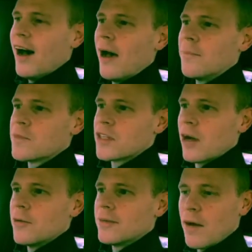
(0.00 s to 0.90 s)

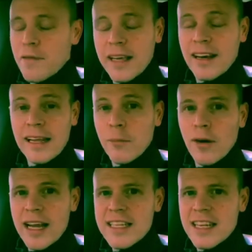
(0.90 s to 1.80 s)
So definitely I need more
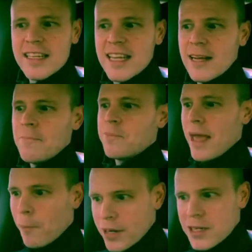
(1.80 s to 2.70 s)
lessons.
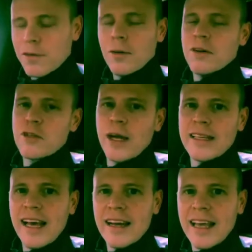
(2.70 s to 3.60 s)
Then once I've got my swing
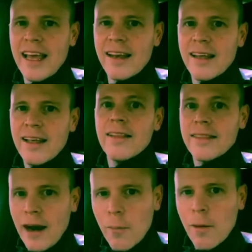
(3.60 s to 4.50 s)
down again,
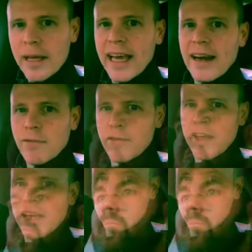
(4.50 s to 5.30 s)
then I'll probably get another fit.